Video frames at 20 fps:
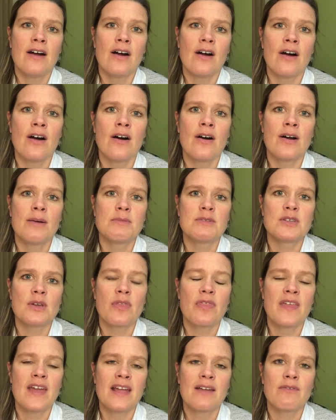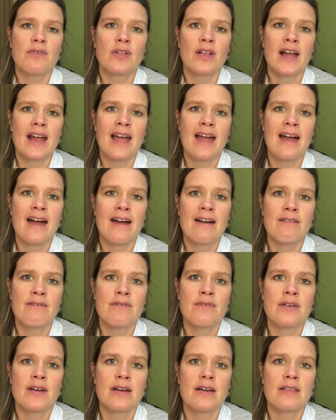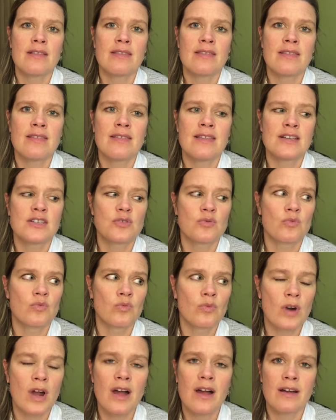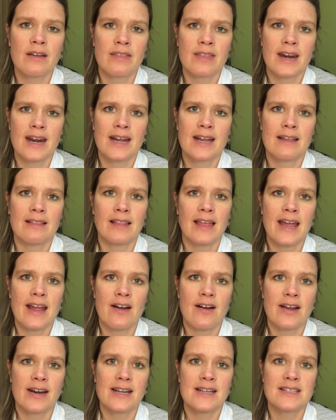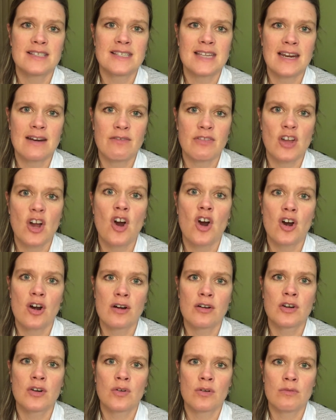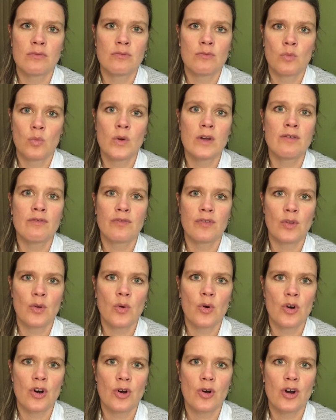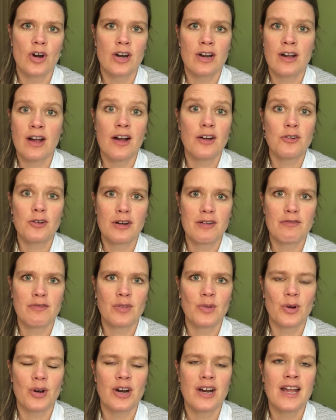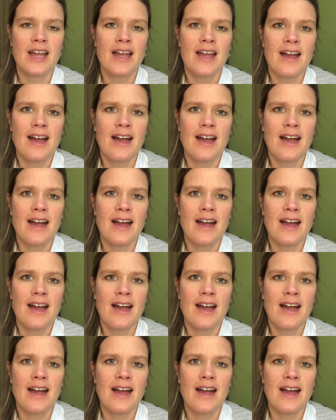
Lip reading: oh, I'm so thankful I have this rug that I can lay on instead of the hard wood floor or concrete floor.